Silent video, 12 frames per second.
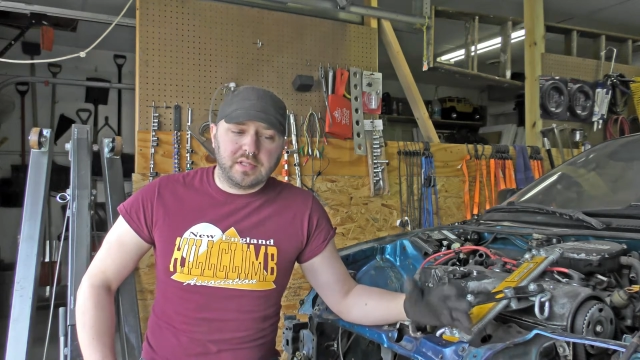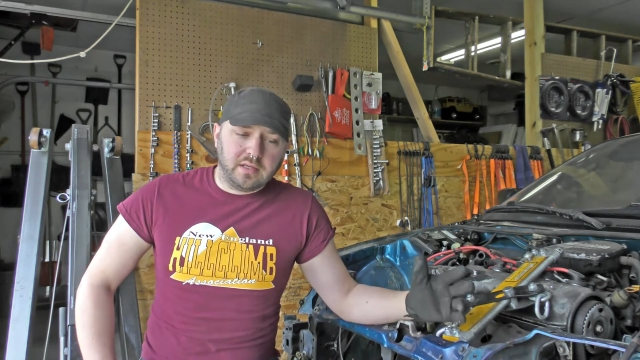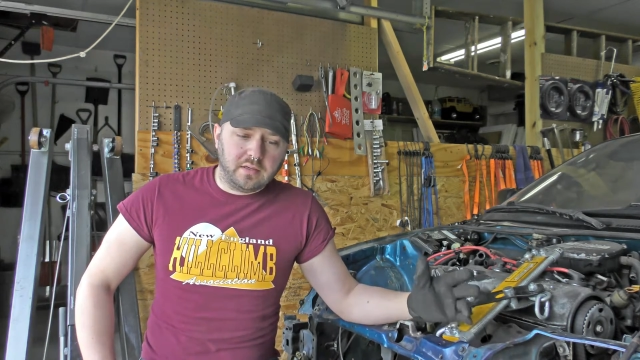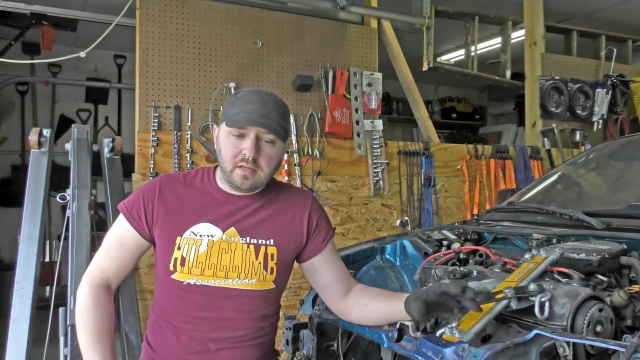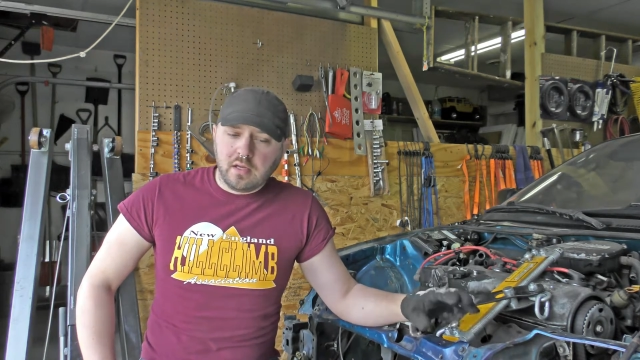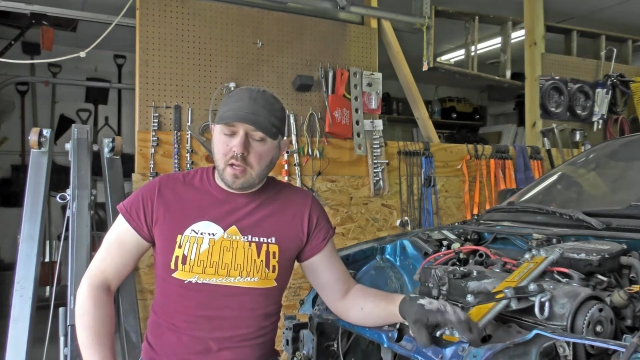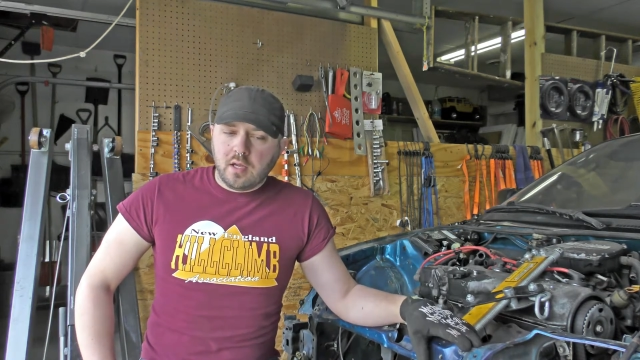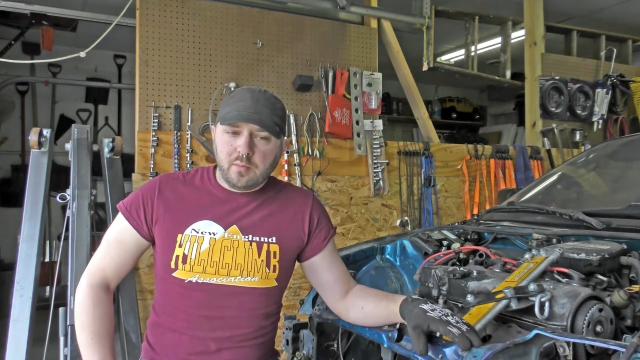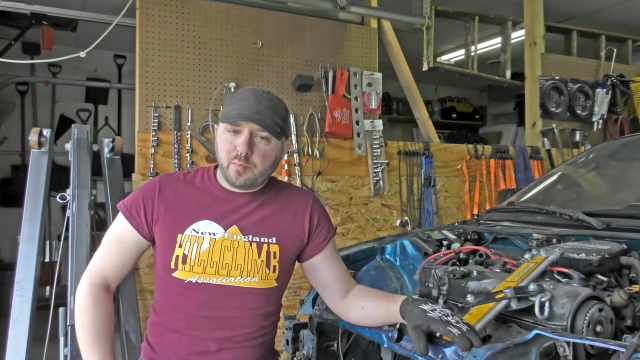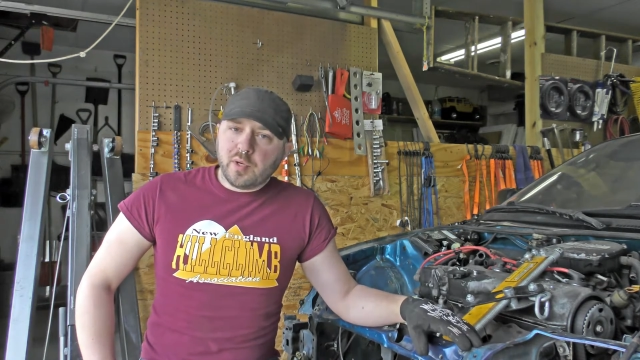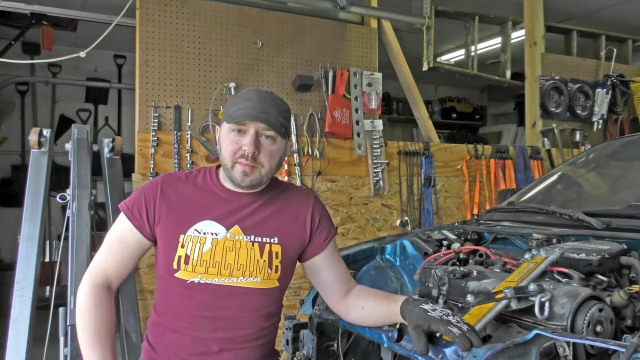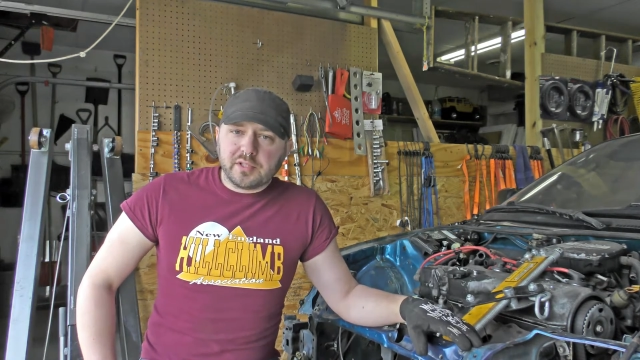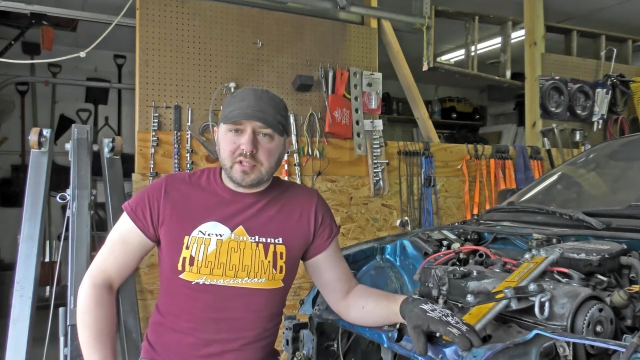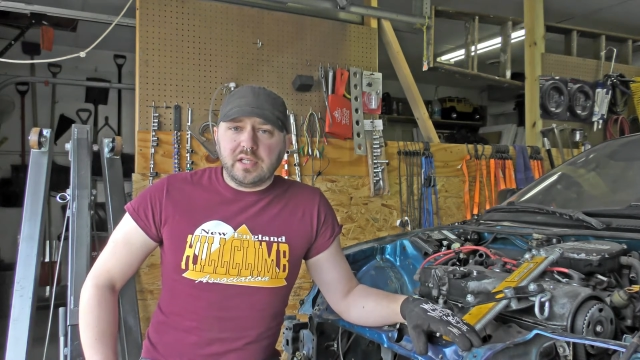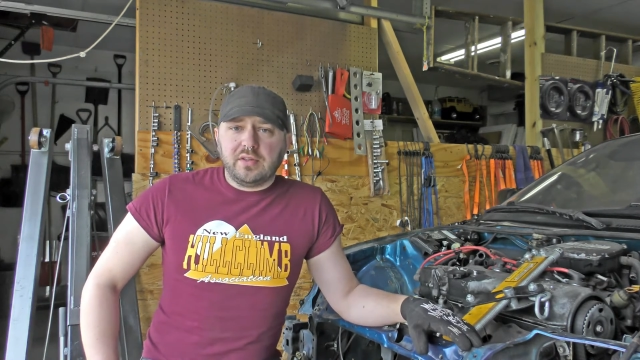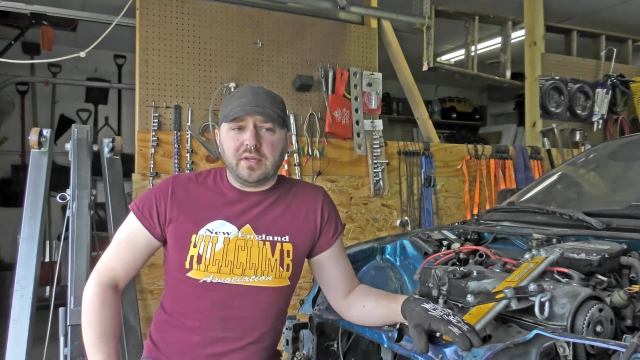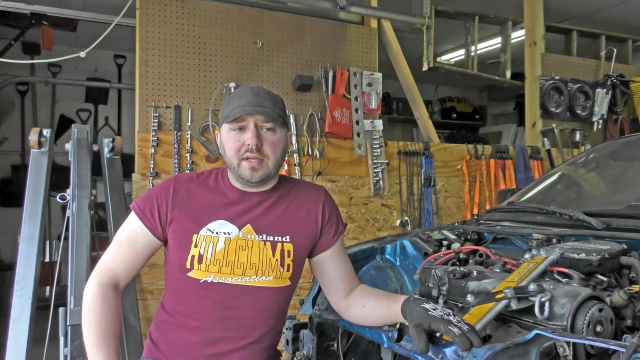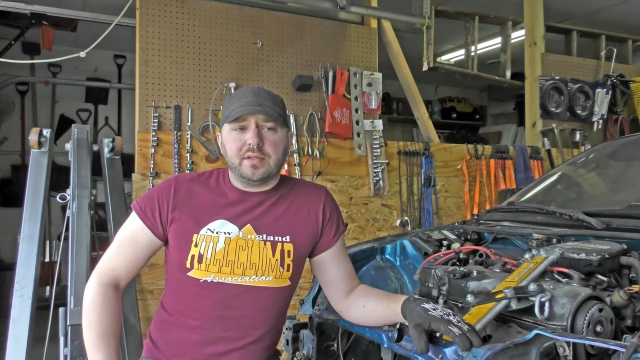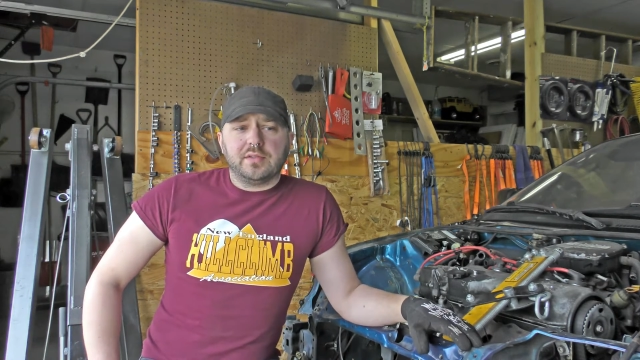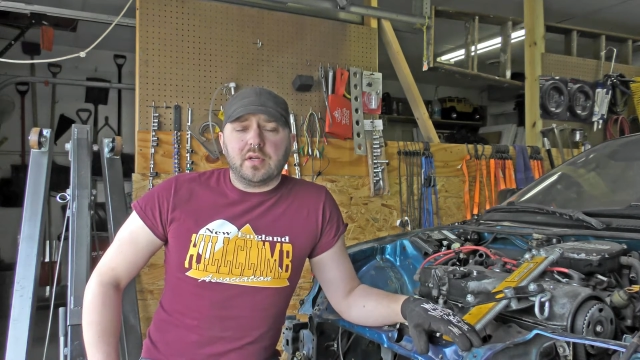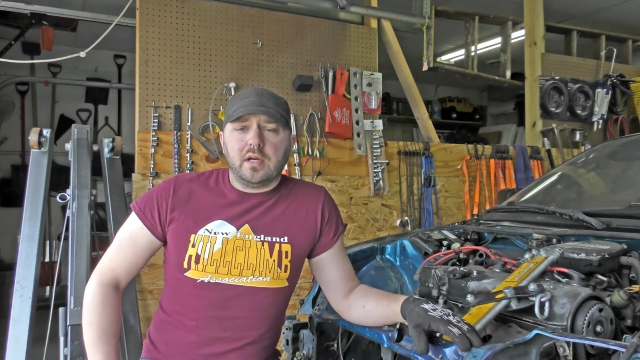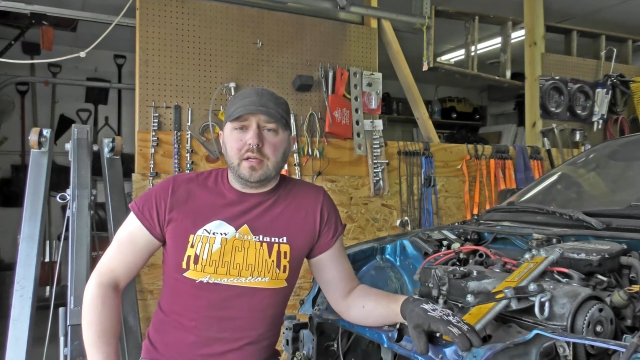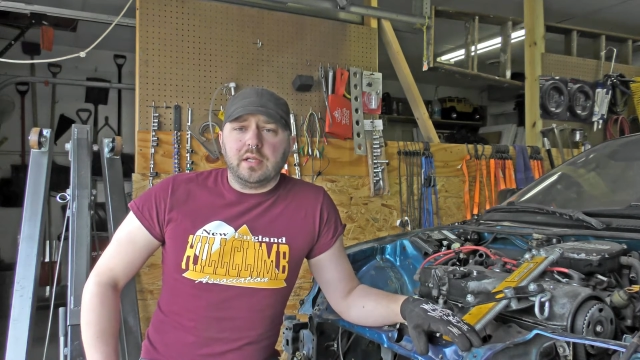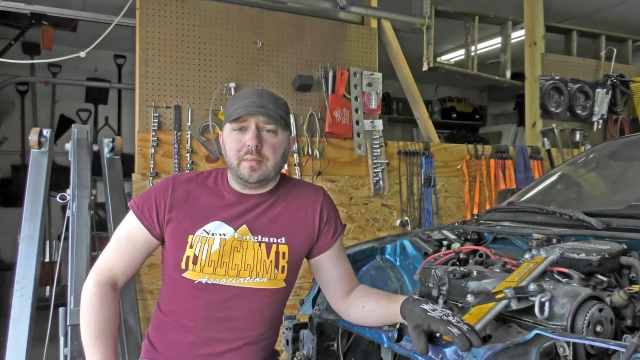than pretty much anything else
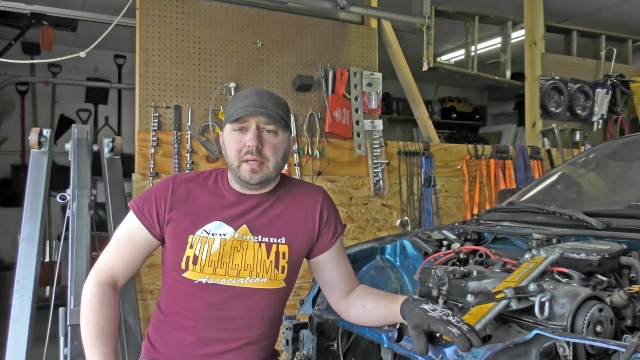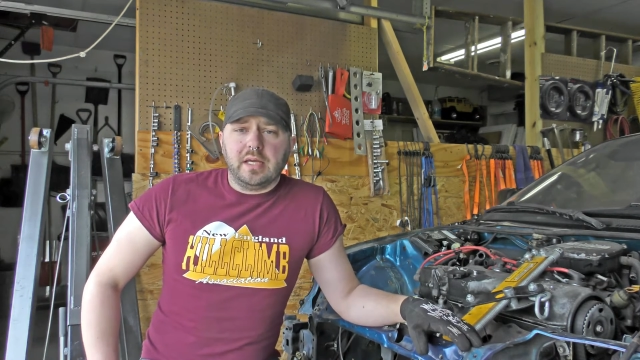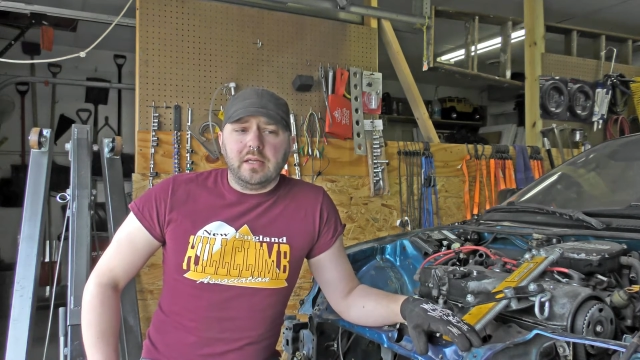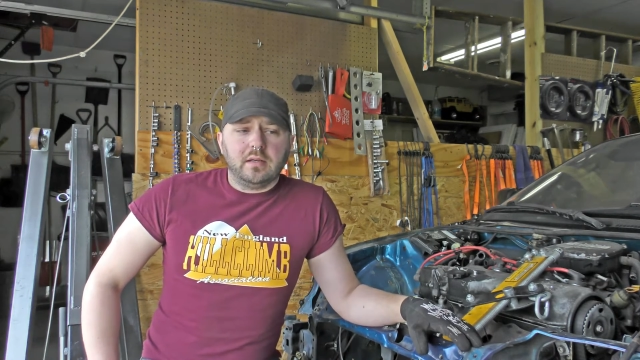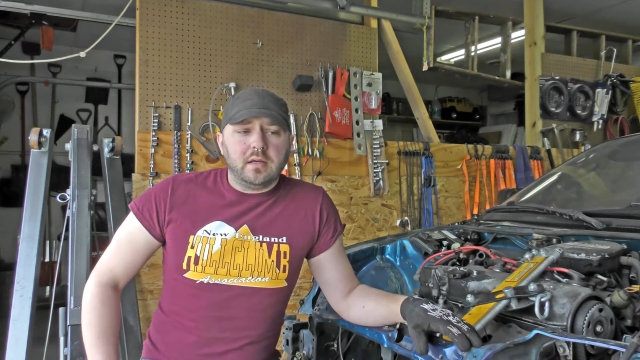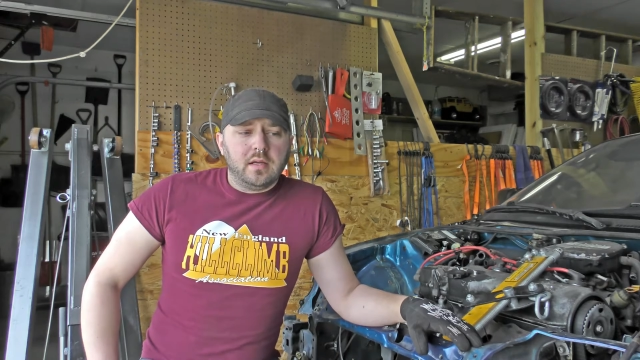Honda made.